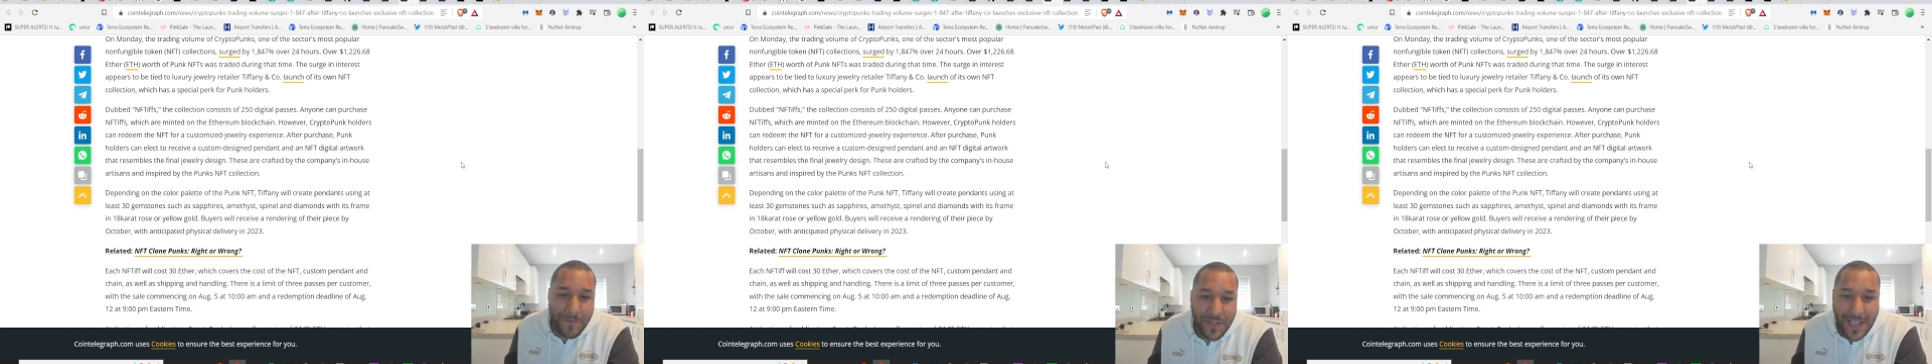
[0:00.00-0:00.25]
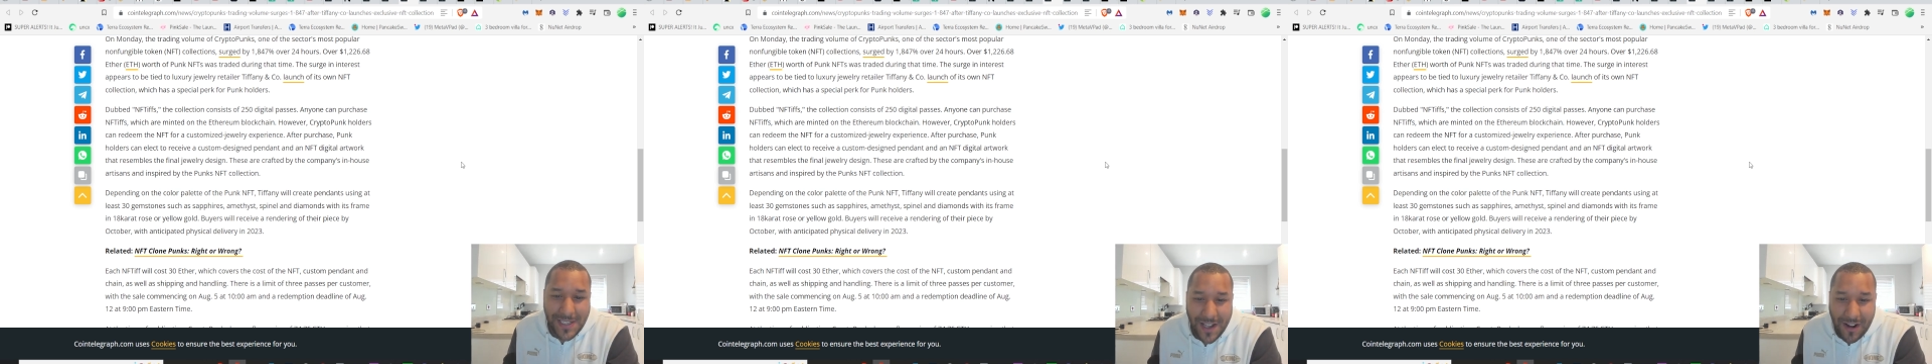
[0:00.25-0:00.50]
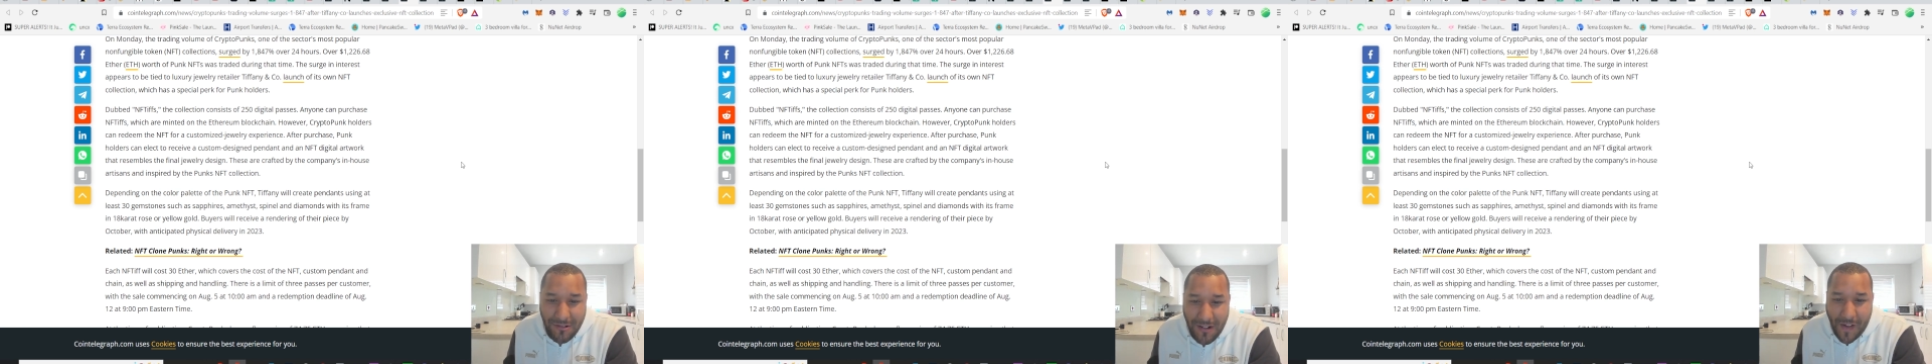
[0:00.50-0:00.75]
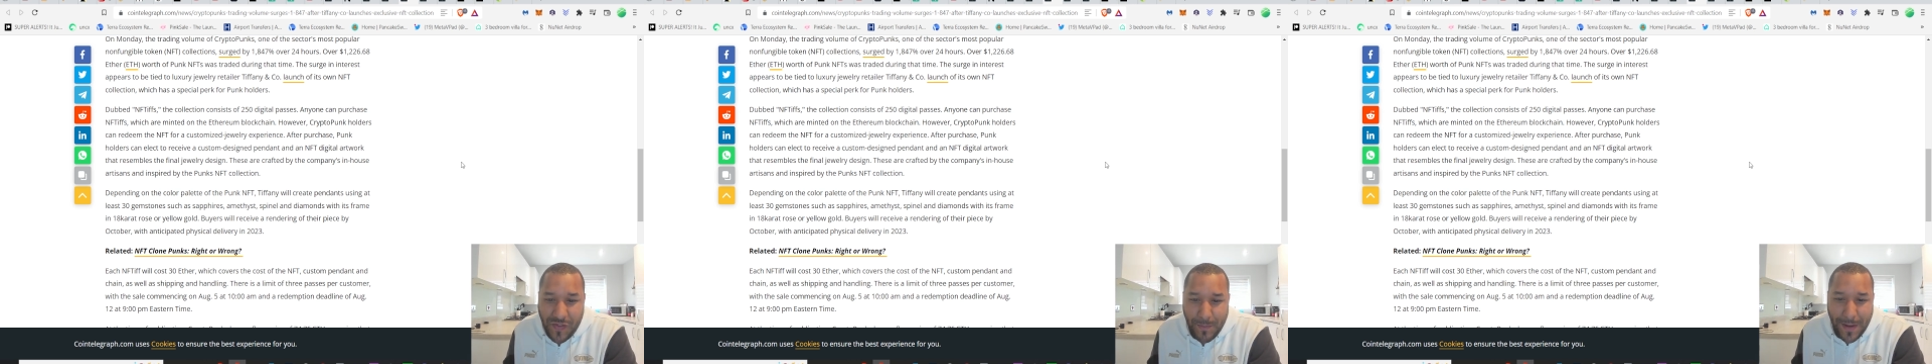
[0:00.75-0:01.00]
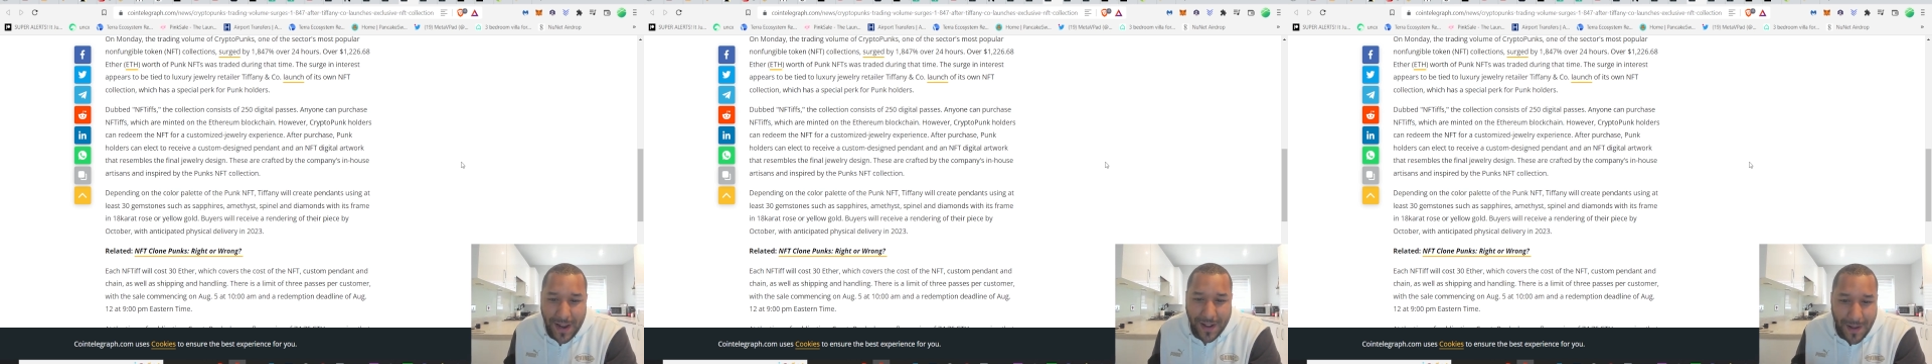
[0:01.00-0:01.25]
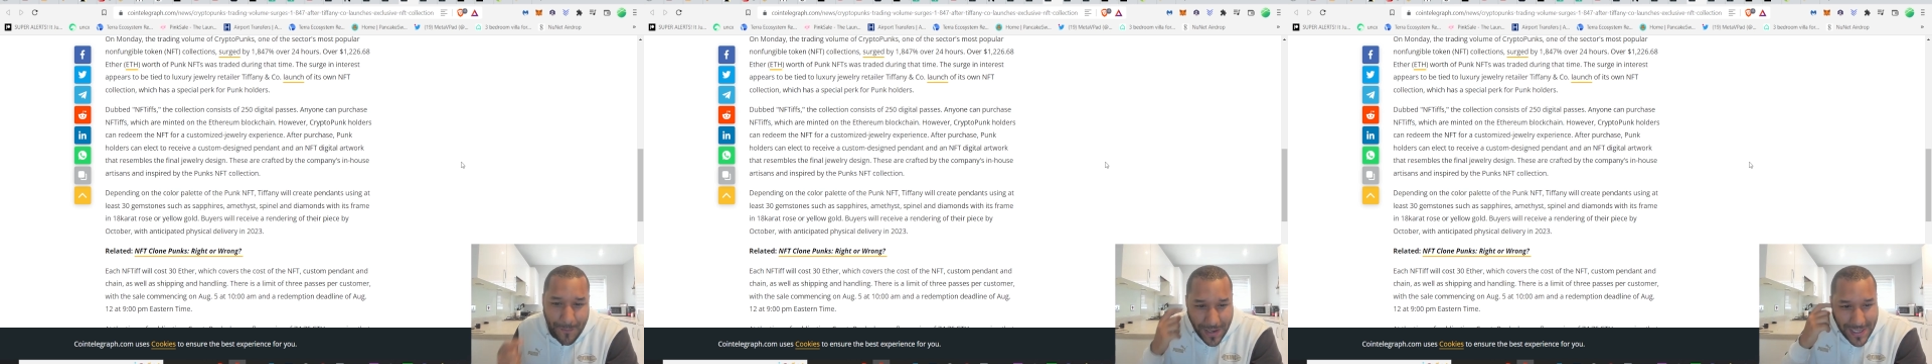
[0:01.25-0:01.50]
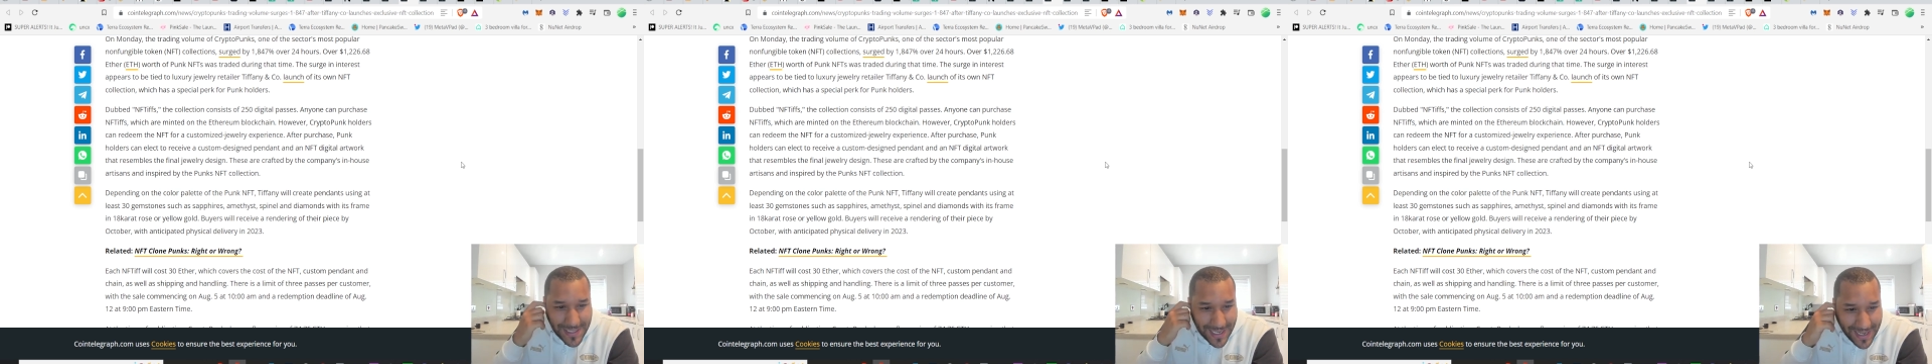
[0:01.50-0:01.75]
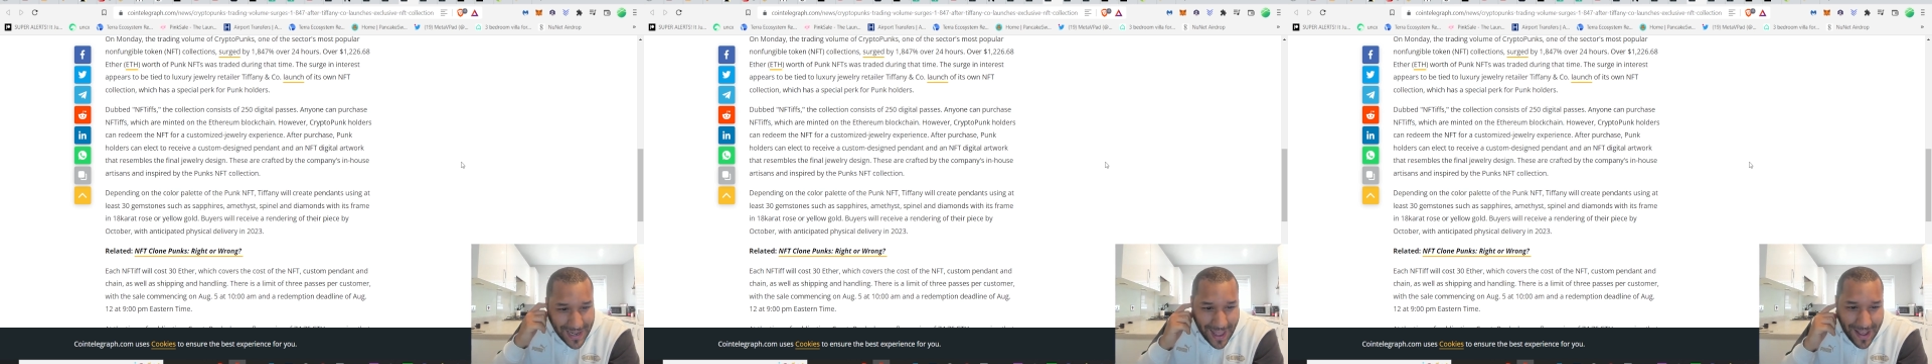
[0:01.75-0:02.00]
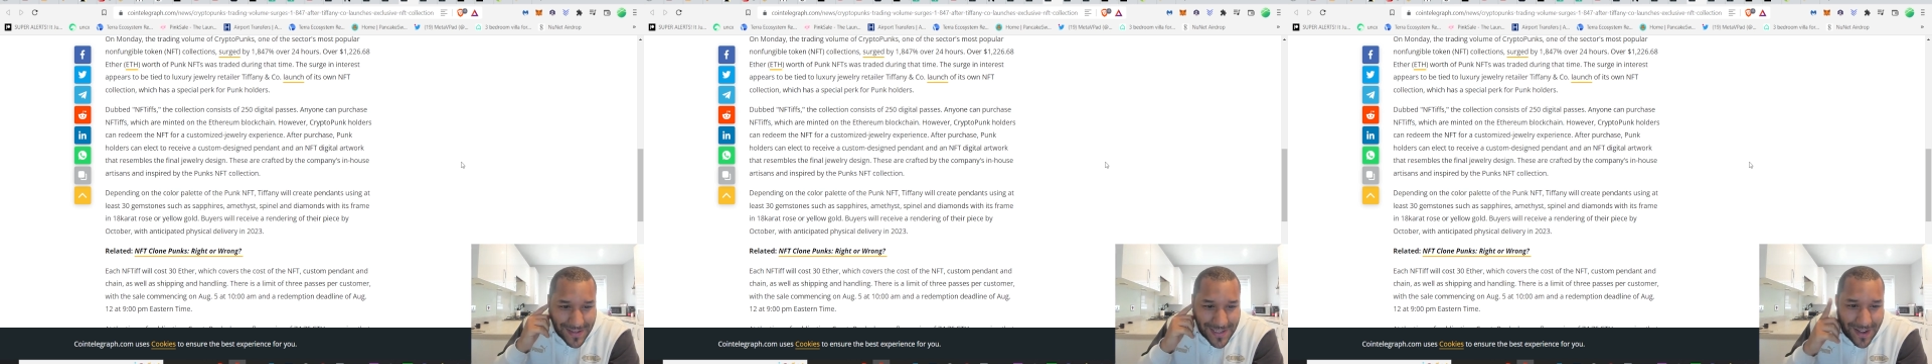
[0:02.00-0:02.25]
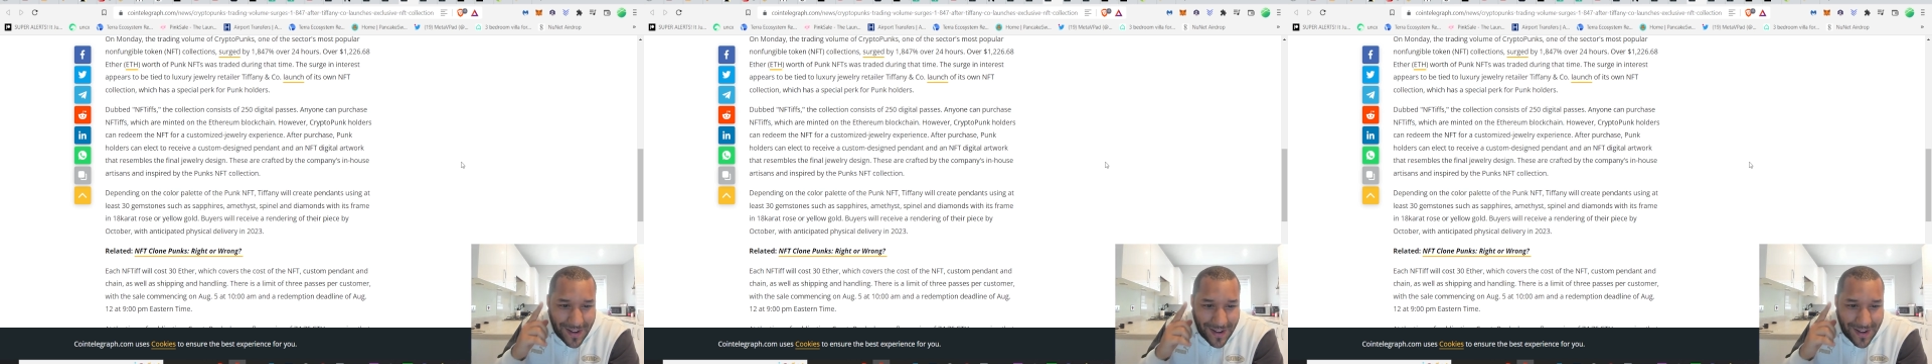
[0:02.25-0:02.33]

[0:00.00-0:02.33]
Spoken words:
These are crafted by the company's in-house